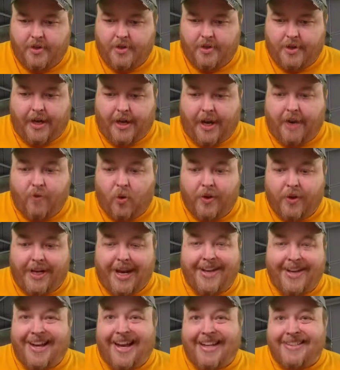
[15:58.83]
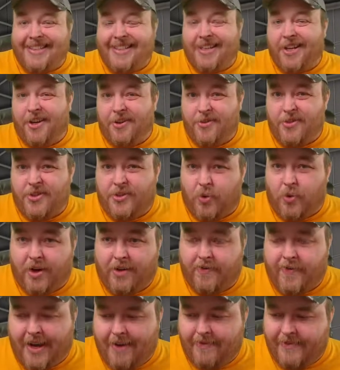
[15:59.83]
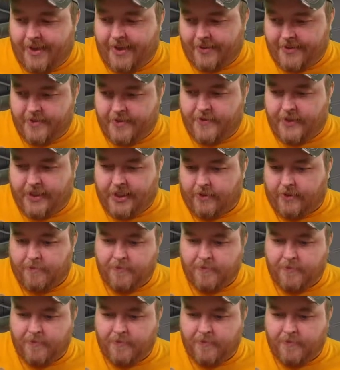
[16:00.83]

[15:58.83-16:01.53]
And I've only got 1,925 Delta V.